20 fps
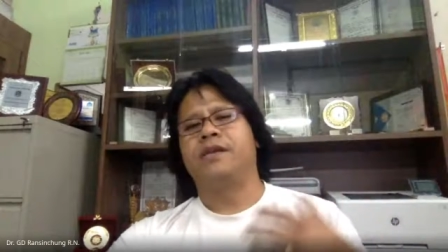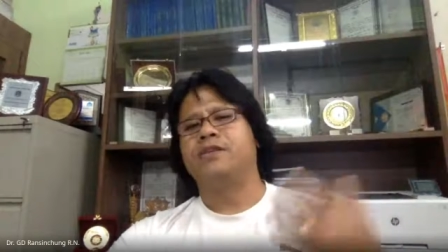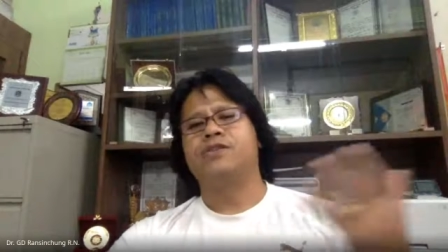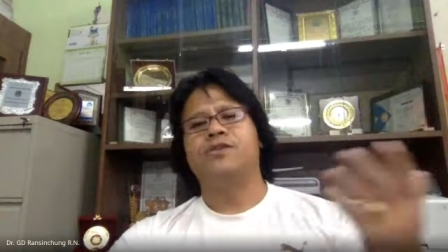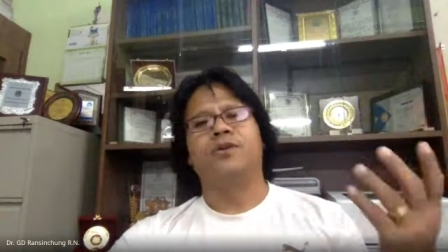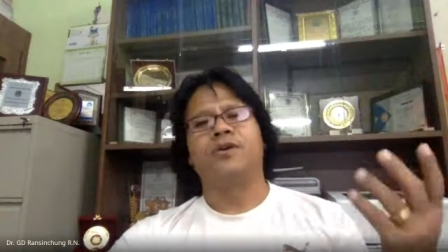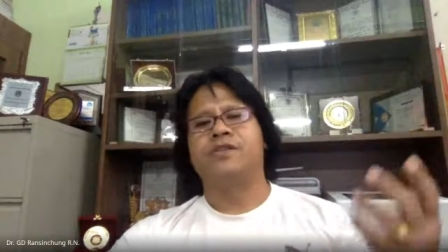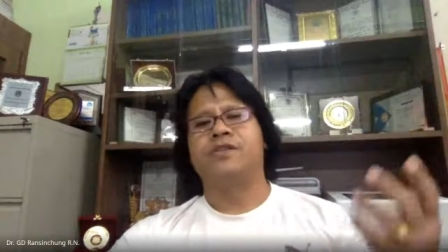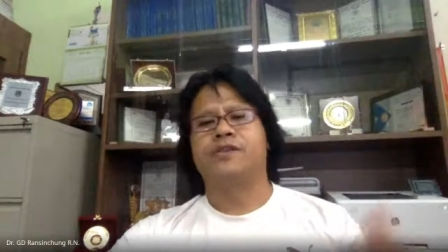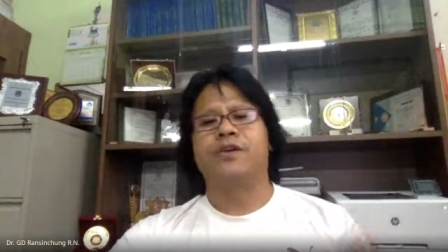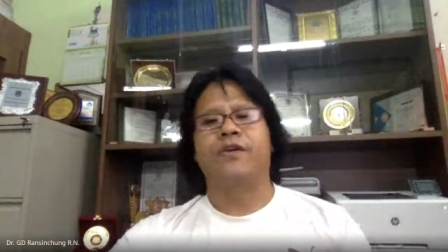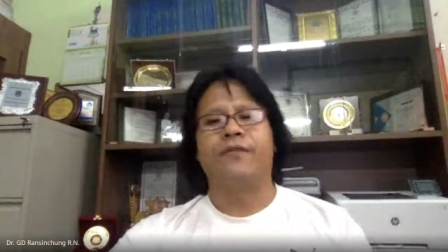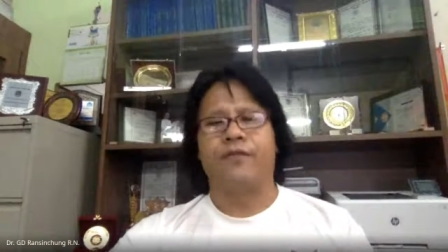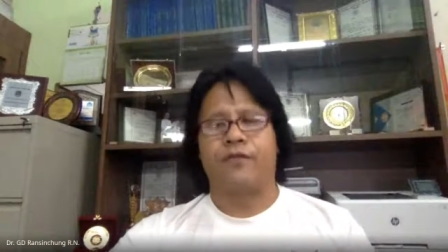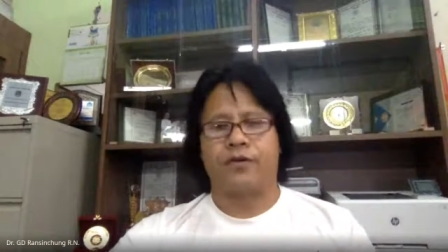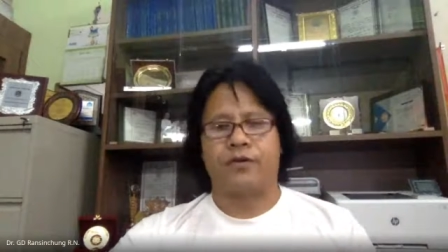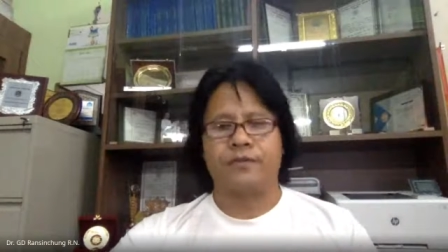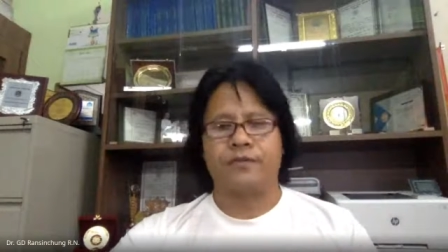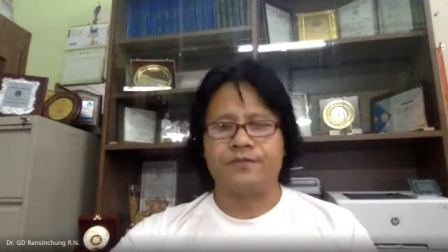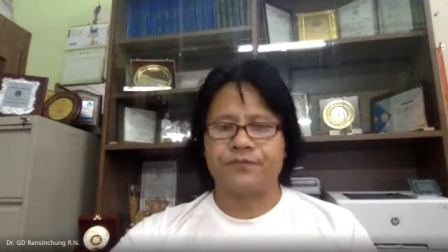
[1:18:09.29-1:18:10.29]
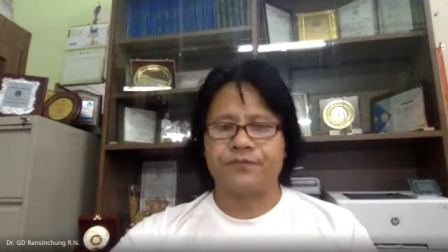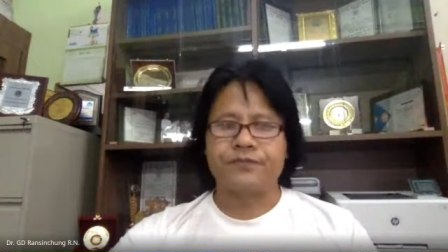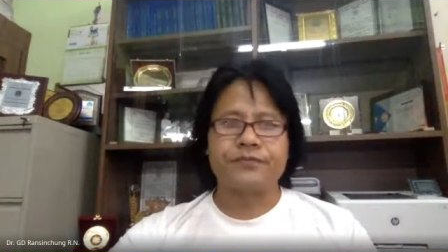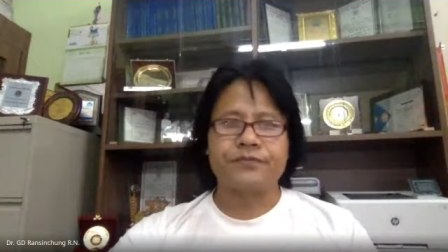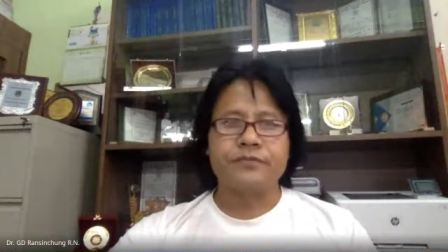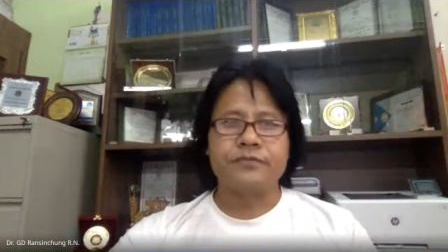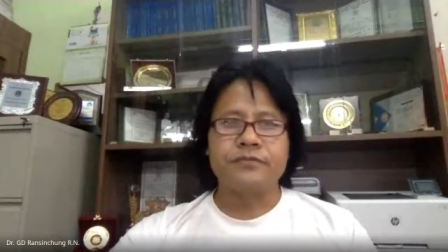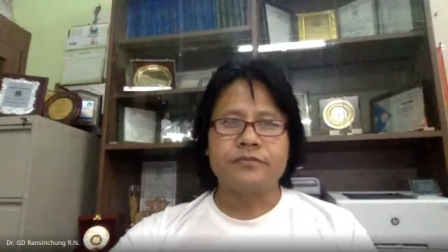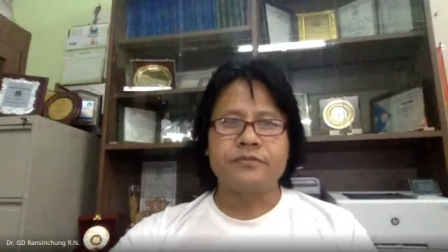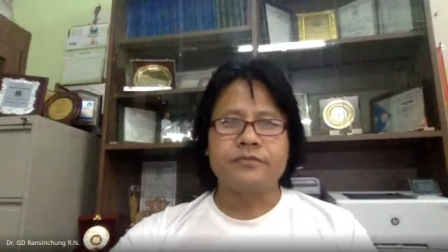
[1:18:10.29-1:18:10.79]
and so on and so forth.
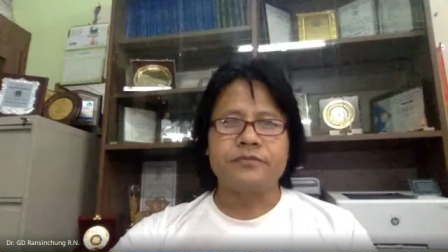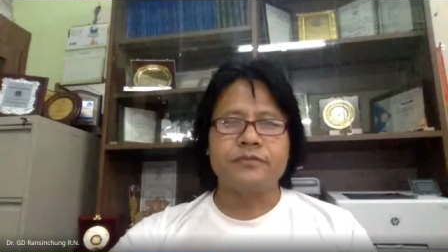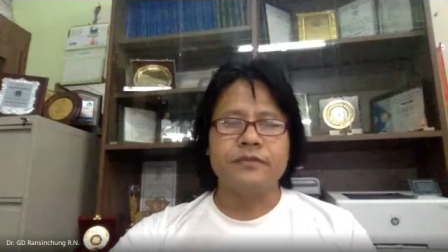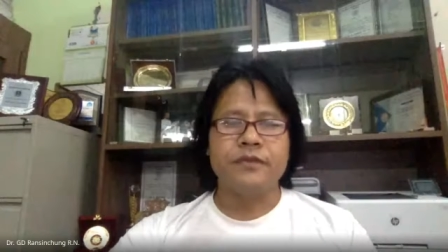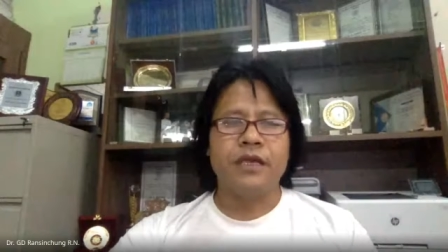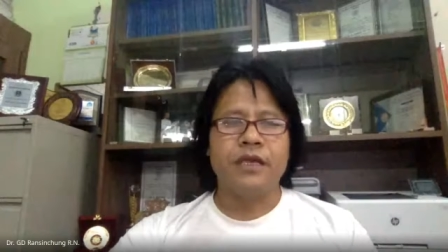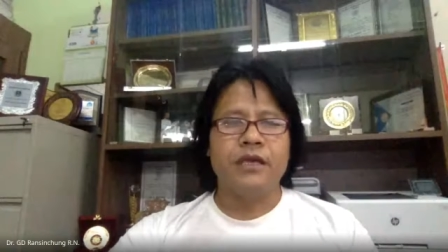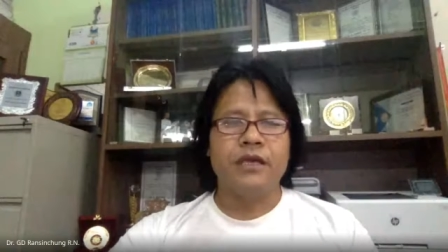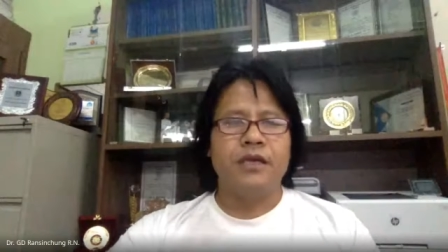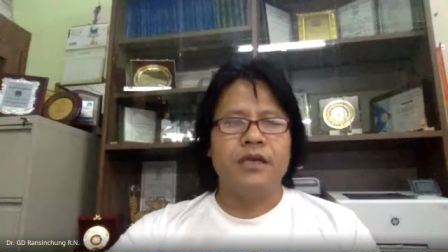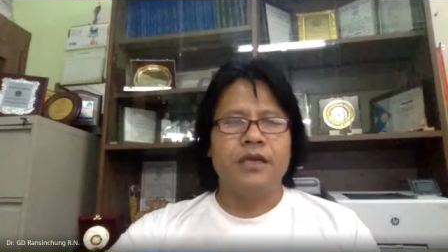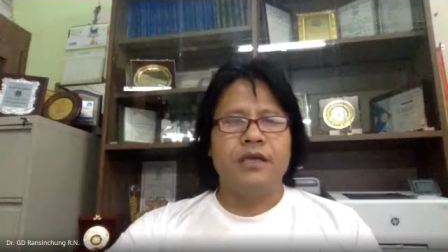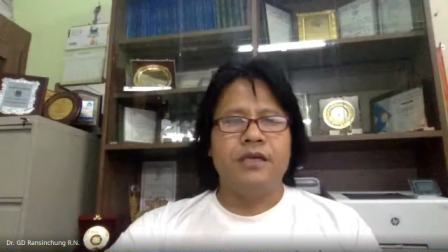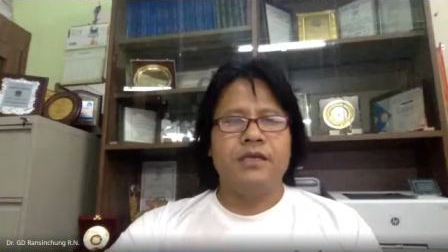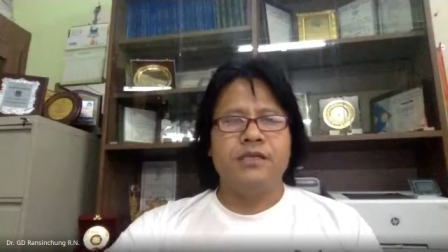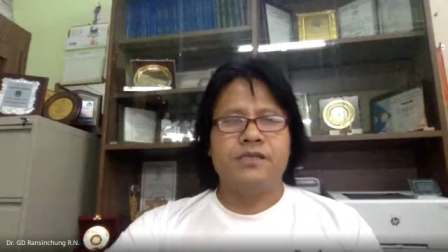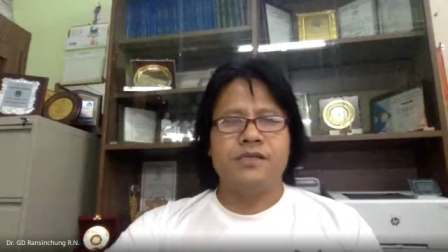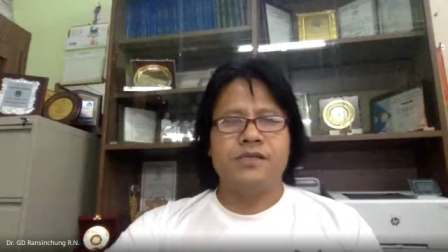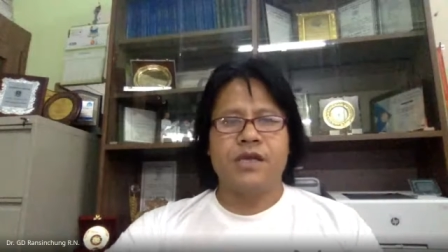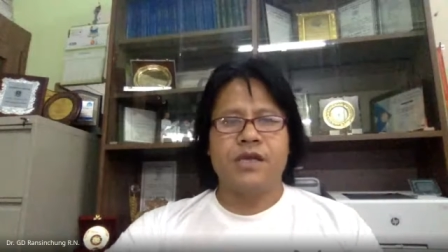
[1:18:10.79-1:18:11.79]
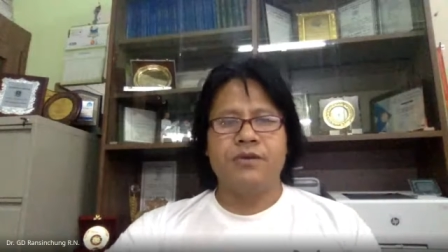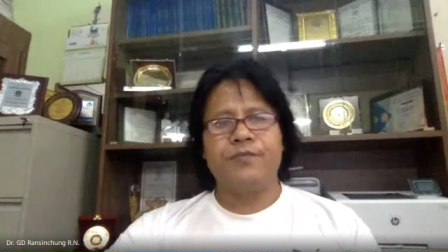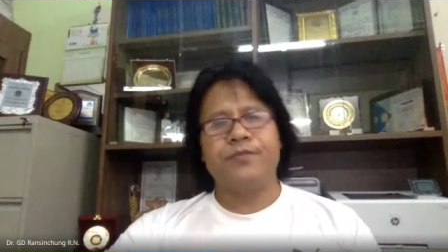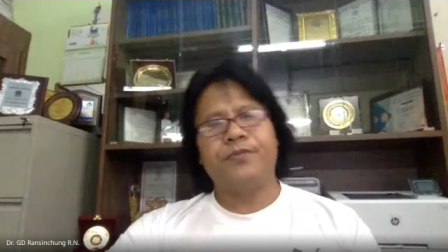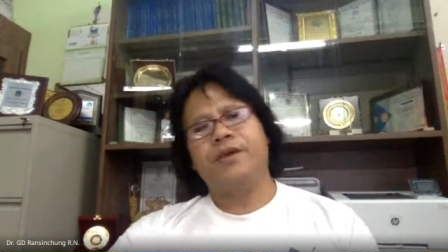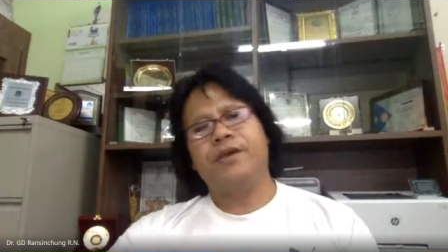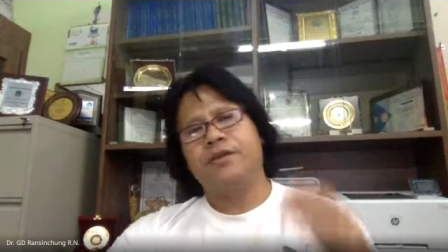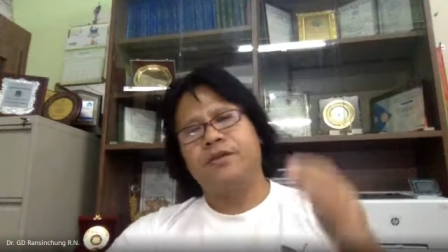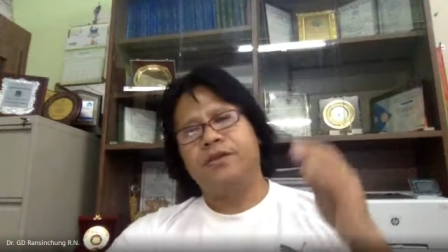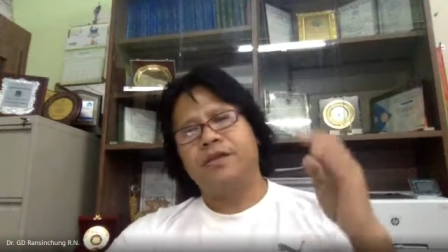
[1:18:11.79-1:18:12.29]
So
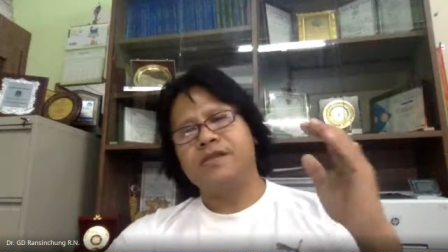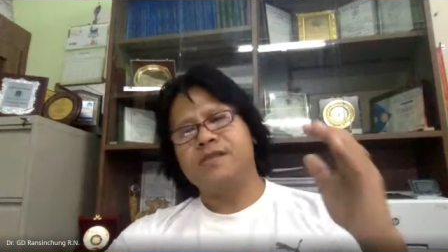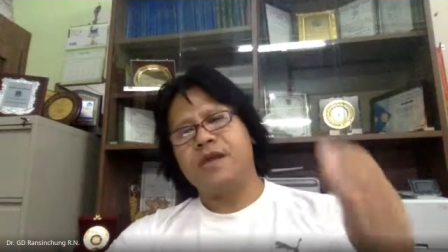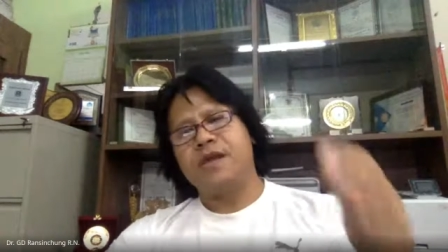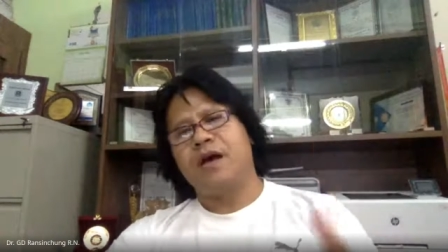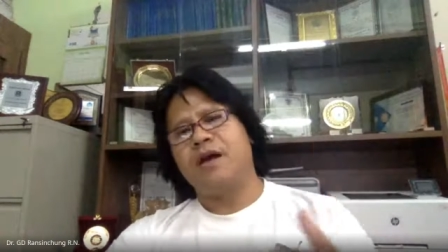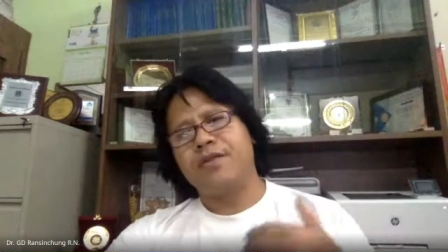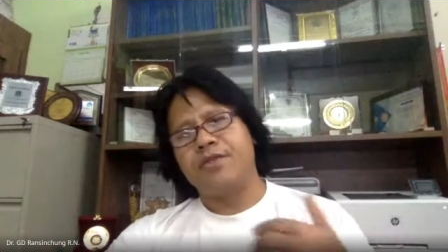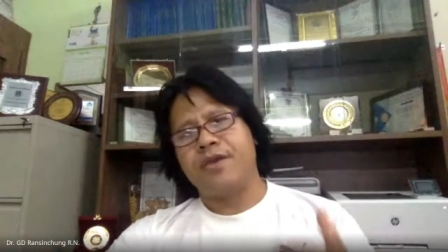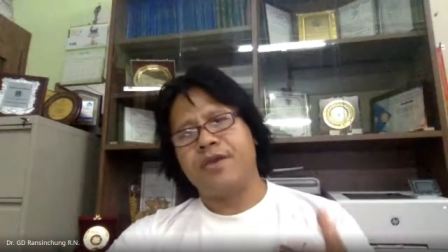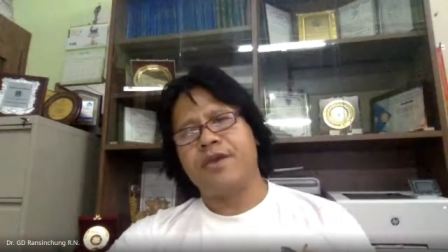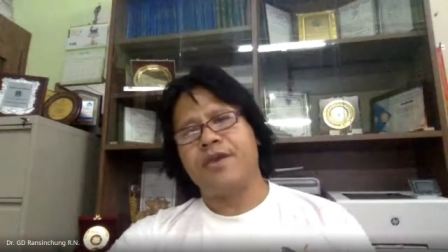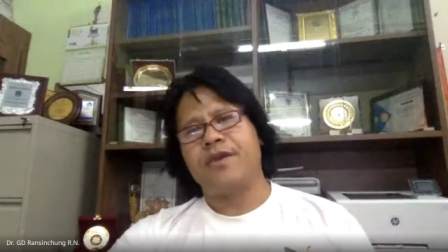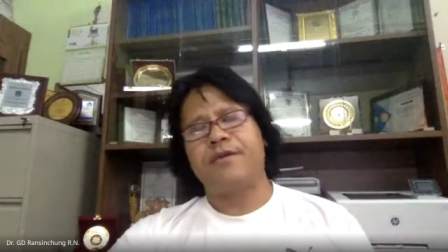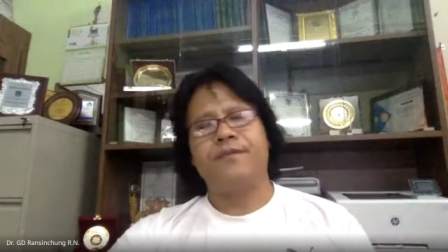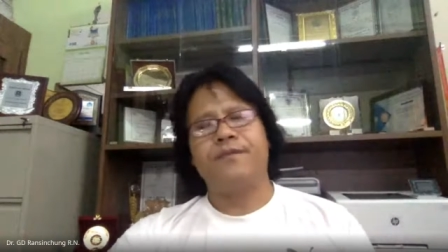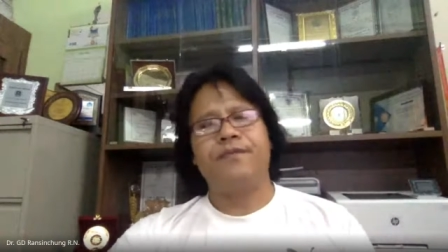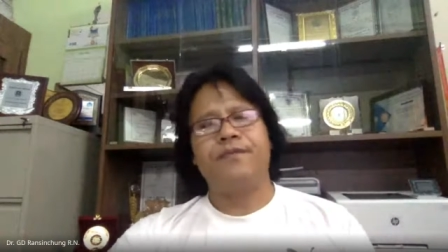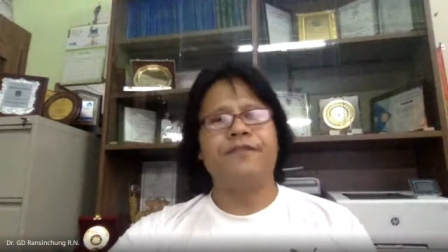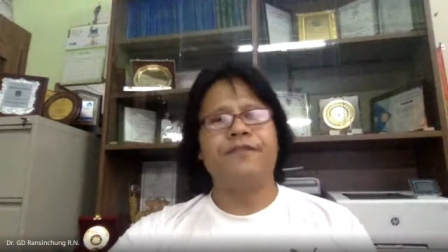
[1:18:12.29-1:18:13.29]
these are the